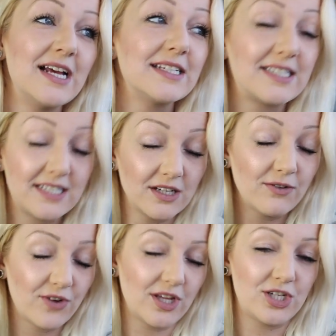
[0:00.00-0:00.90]

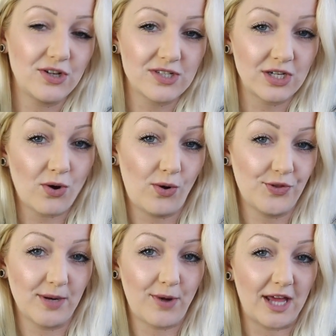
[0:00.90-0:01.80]
still really choosing to
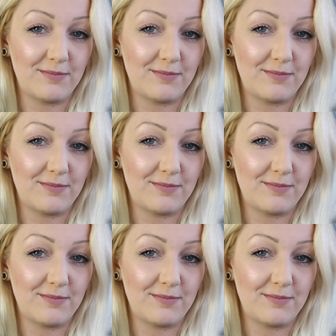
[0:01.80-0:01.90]
hold their breath